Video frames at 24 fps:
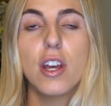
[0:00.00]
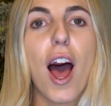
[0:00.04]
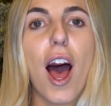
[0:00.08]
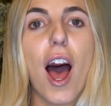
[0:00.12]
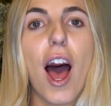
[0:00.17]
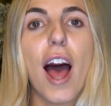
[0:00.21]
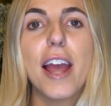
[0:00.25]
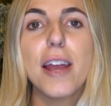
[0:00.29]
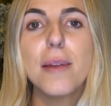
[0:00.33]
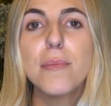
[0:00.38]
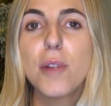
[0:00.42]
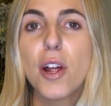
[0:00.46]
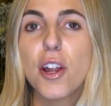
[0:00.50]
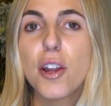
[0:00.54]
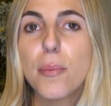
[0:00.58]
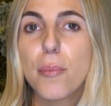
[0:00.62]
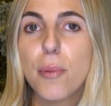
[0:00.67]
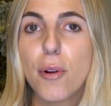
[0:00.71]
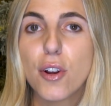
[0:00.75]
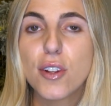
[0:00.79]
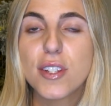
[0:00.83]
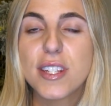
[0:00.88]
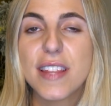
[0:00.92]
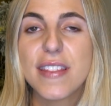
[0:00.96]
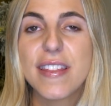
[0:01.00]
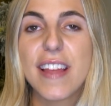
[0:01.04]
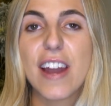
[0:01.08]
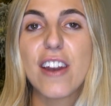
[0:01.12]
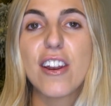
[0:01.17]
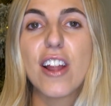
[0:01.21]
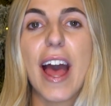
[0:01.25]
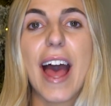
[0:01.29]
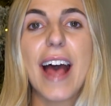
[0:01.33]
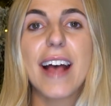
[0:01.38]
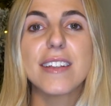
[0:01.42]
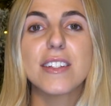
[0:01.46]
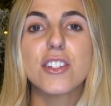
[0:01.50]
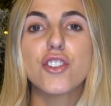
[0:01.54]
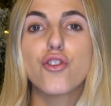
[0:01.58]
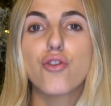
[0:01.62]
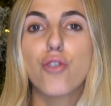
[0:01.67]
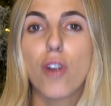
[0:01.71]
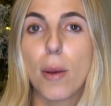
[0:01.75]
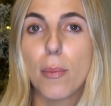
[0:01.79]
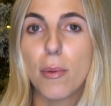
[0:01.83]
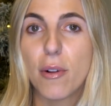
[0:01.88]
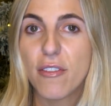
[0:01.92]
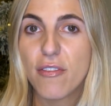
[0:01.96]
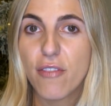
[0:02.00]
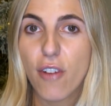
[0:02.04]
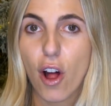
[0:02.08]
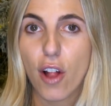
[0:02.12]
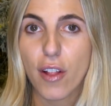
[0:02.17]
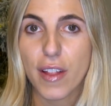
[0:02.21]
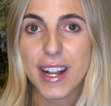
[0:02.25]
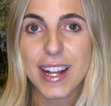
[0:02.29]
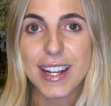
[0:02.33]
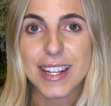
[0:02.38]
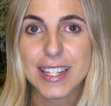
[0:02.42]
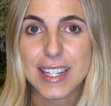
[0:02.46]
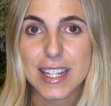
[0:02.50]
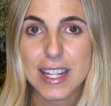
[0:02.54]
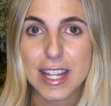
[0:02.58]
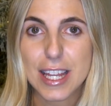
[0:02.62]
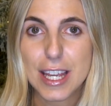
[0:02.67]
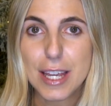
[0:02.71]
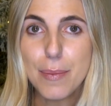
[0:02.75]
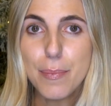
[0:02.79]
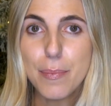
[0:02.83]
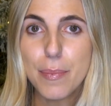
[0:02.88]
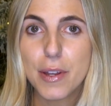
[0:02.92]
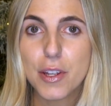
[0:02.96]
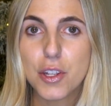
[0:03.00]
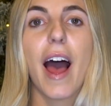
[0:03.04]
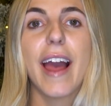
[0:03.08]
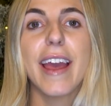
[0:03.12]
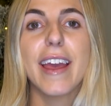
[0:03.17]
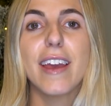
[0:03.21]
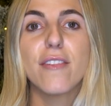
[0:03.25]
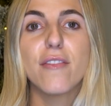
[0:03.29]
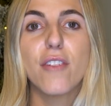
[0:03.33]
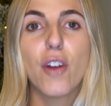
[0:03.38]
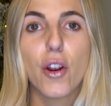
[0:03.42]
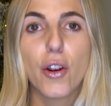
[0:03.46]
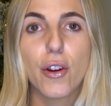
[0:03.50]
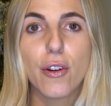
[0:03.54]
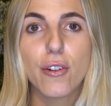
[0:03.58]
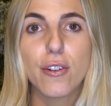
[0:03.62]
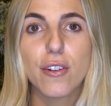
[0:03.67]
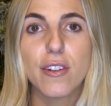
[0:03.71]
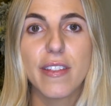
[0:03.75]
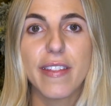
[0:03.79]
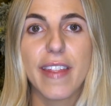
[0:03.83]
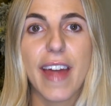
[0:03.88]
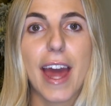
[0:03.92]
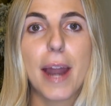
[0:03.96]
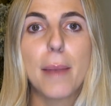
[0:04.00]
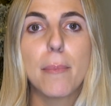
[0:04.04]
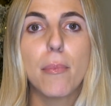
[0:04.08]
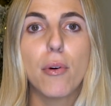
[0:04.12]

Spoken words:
I am not a person that has trouble falling asleep. I have heard that